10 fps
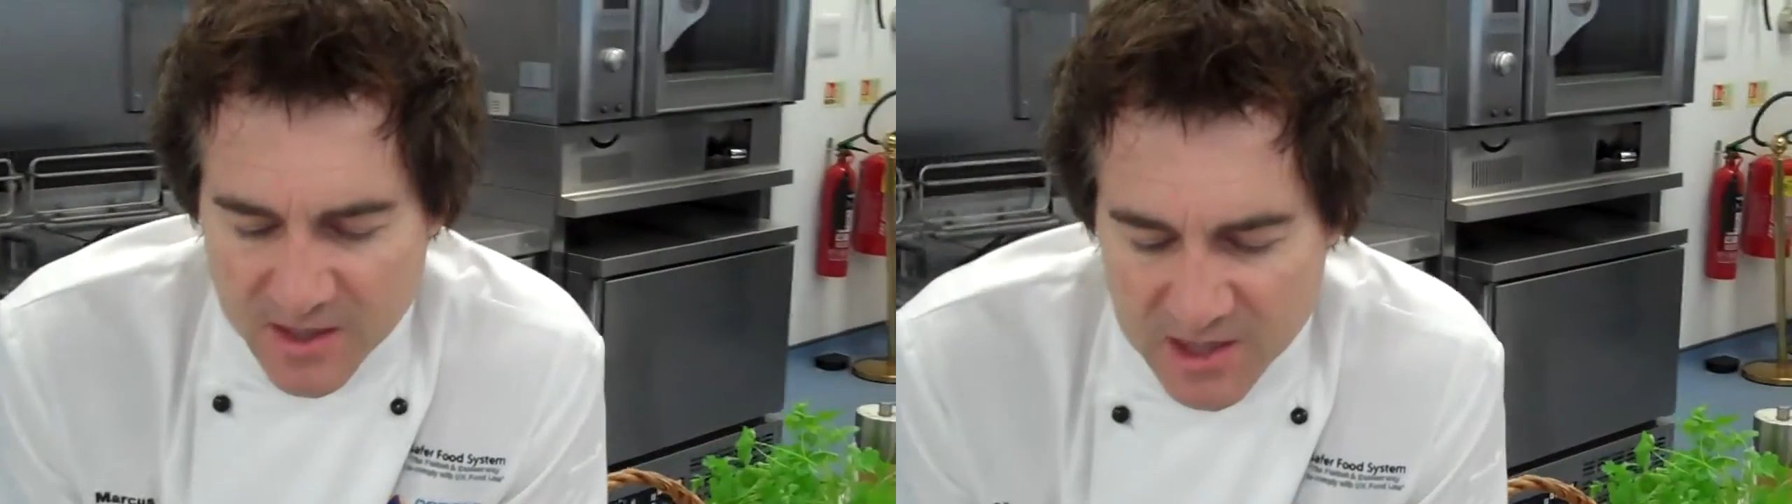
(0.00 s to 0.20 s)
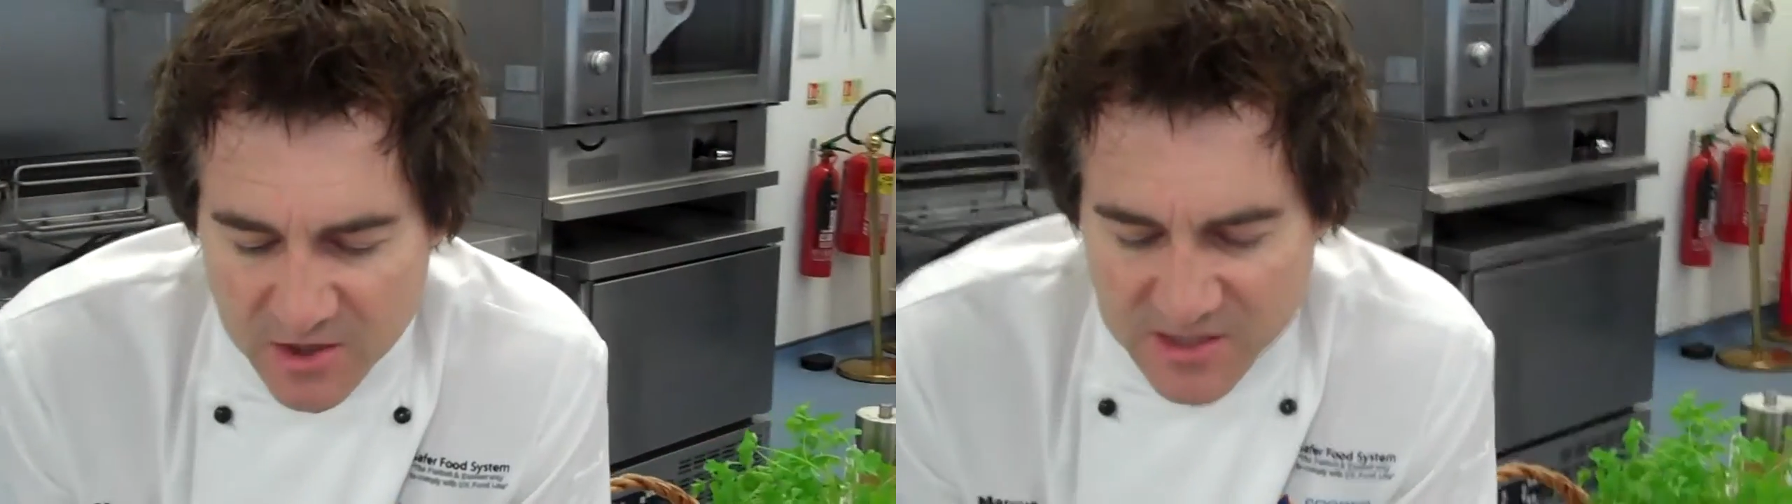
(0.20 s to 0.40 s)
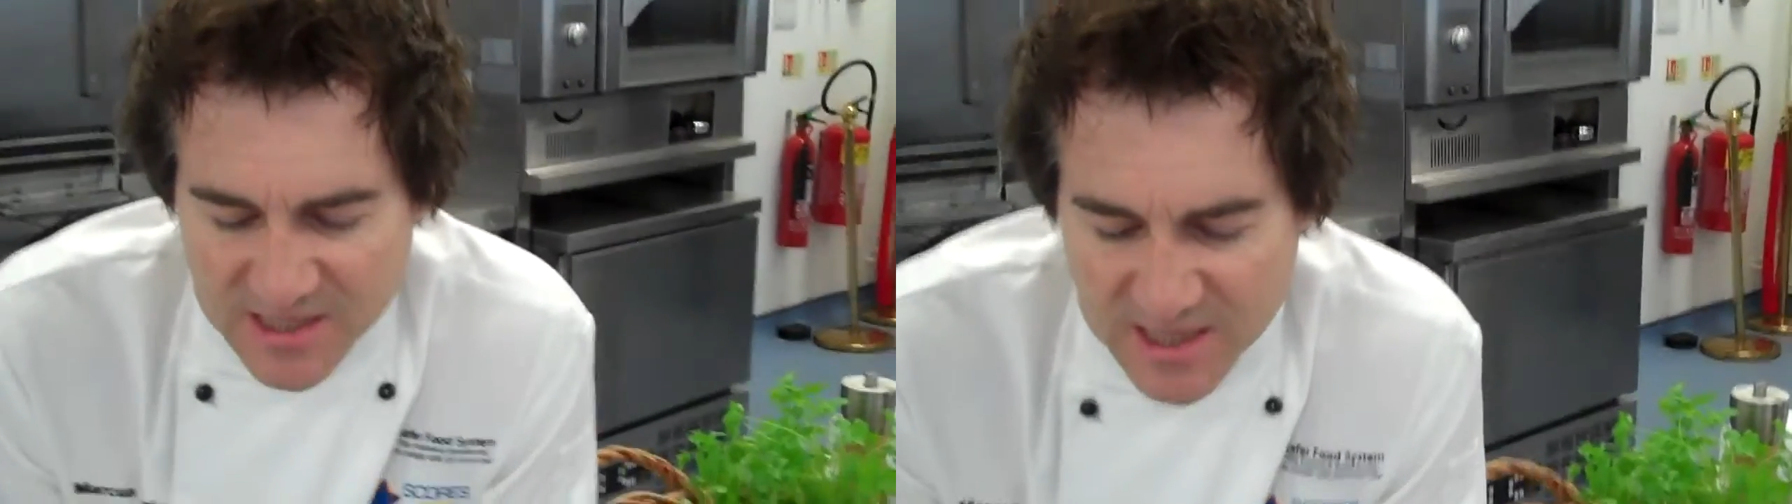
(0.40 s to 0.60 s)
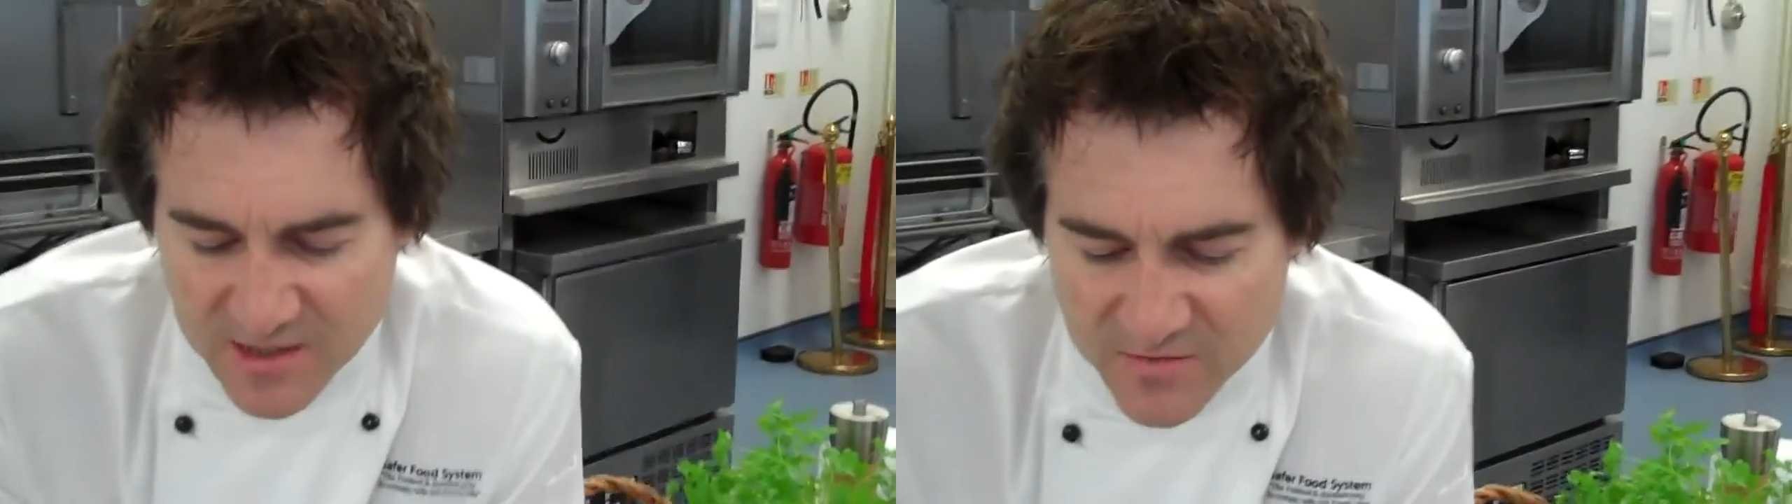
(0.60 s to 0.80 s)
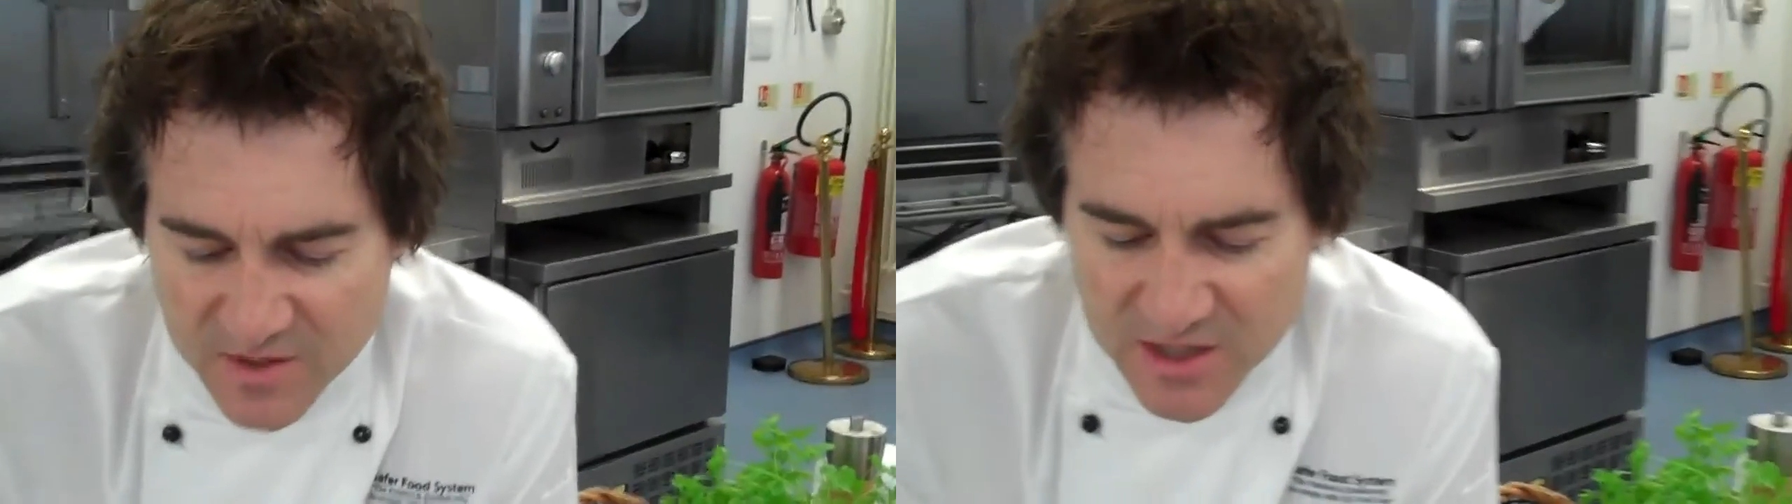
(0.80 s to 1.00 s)

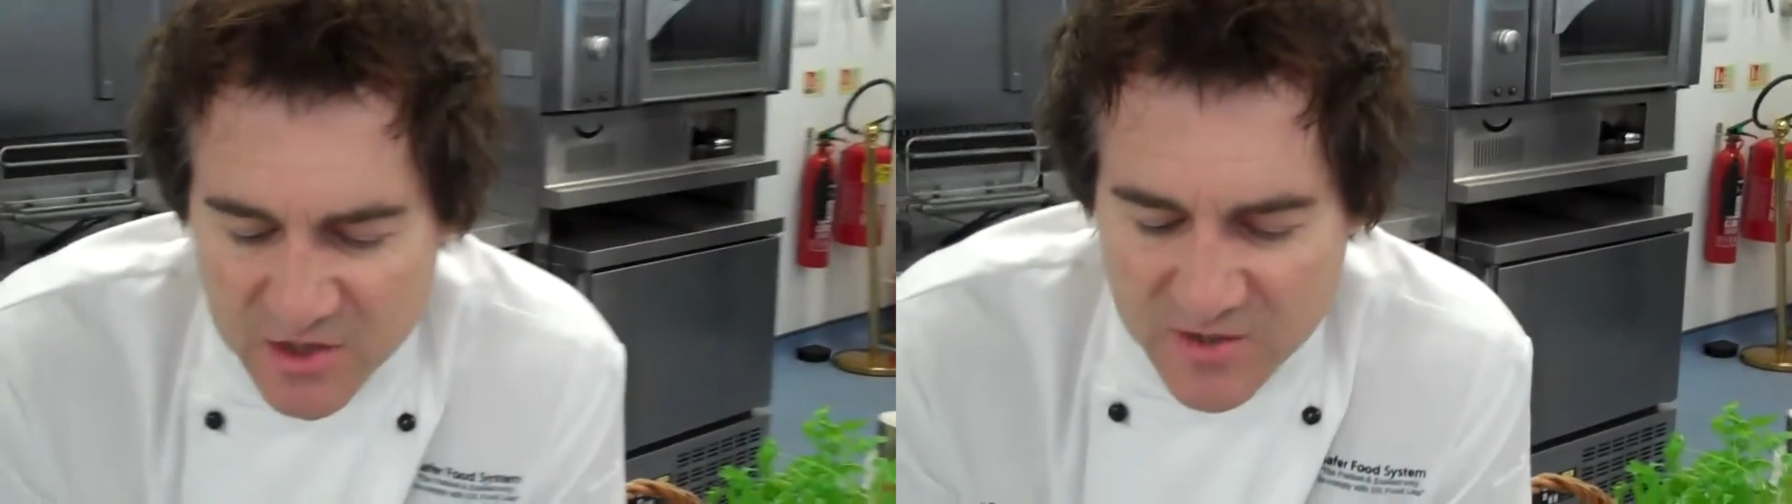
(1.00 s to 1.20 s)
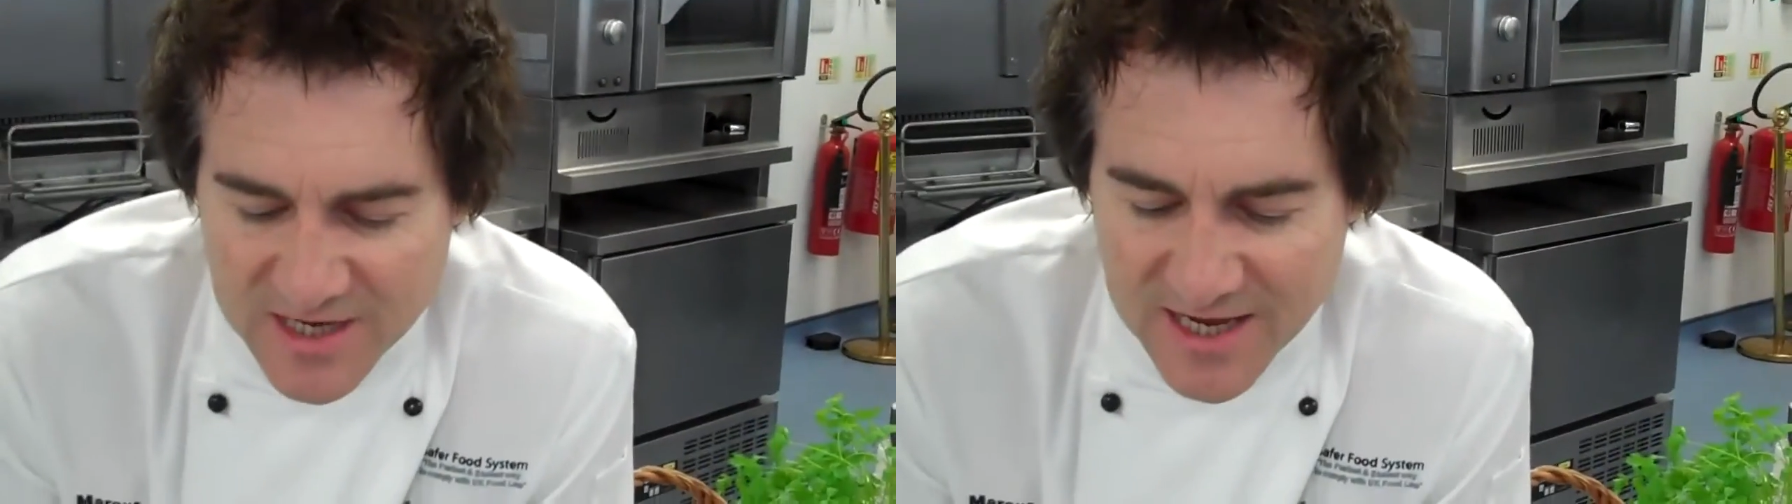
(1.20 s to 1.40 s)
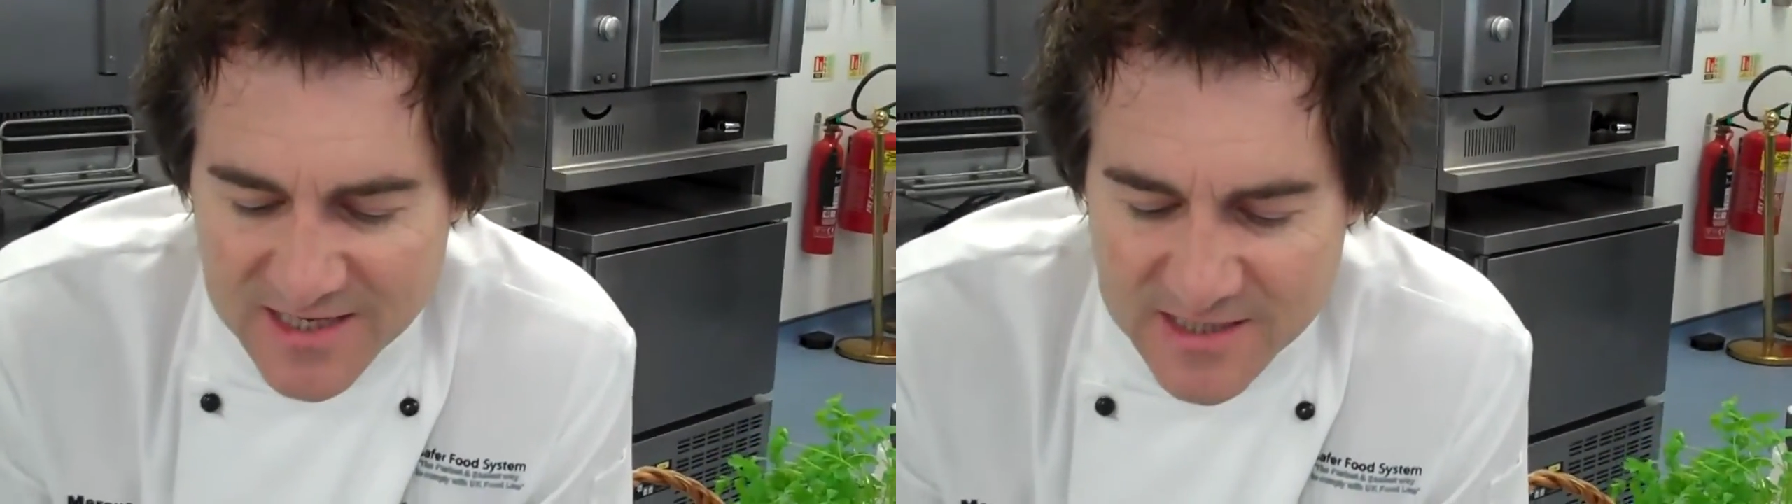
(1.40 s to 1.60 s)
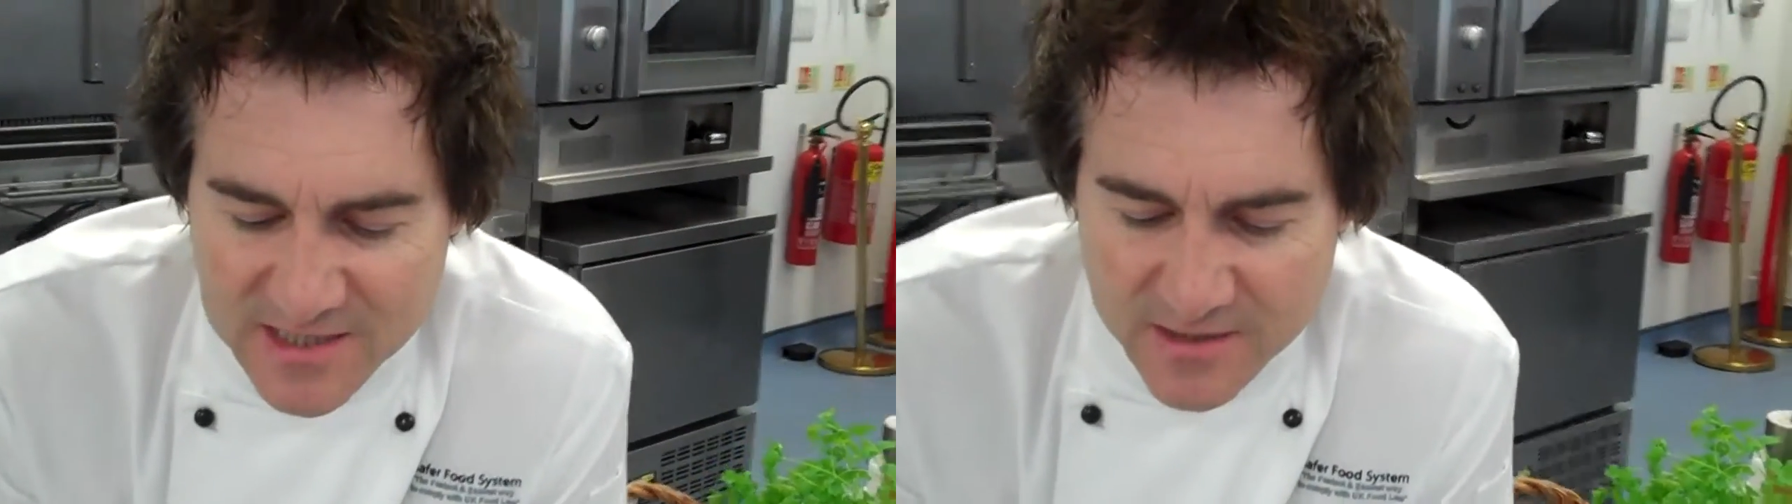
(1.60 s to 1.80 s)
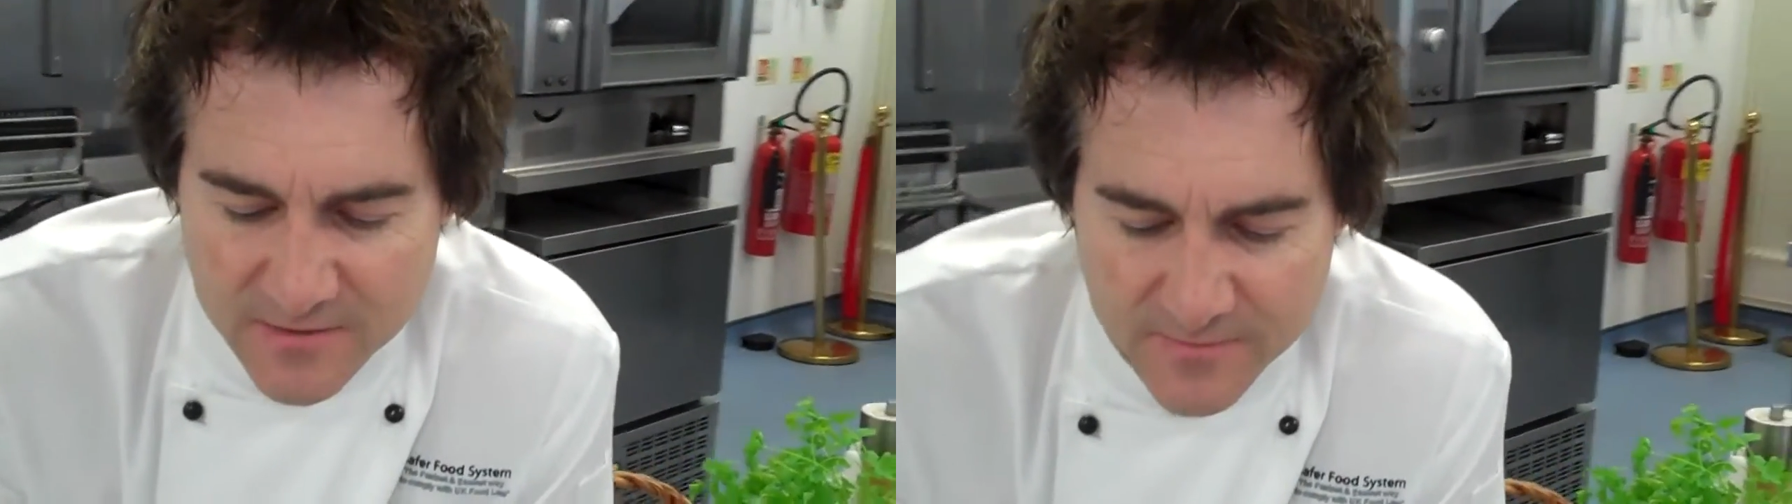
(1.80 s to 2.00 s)
using the
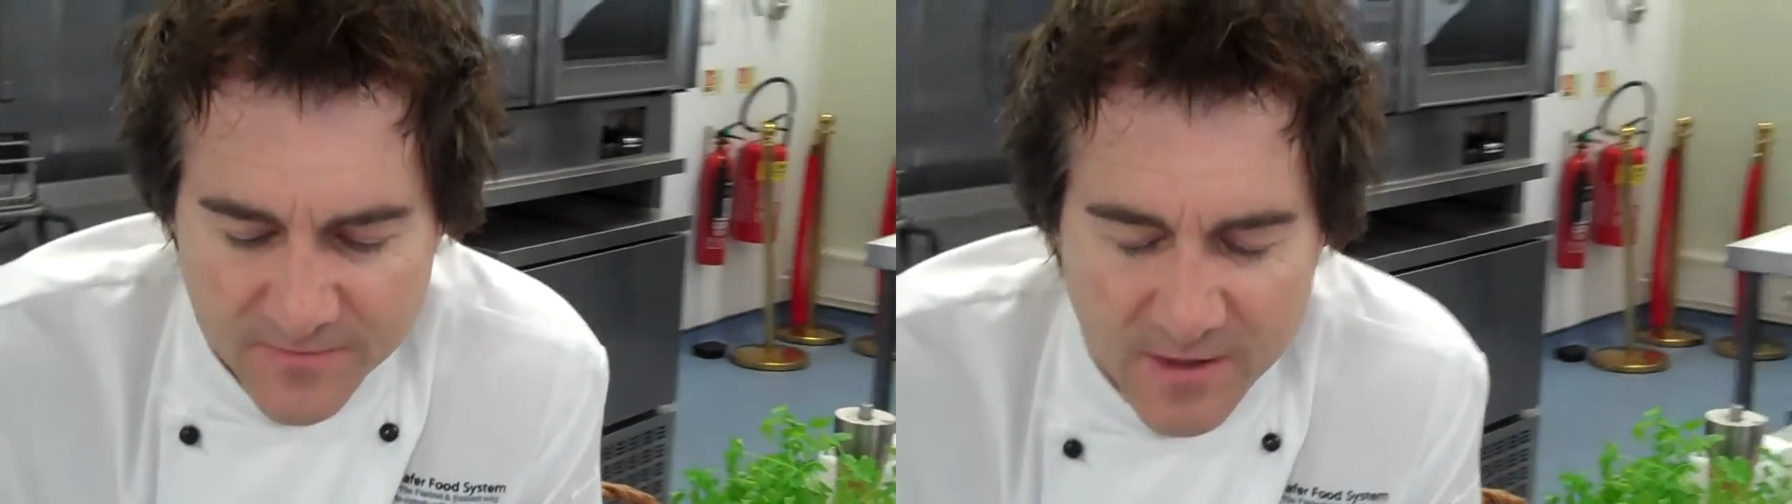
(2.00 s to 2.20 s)
UK's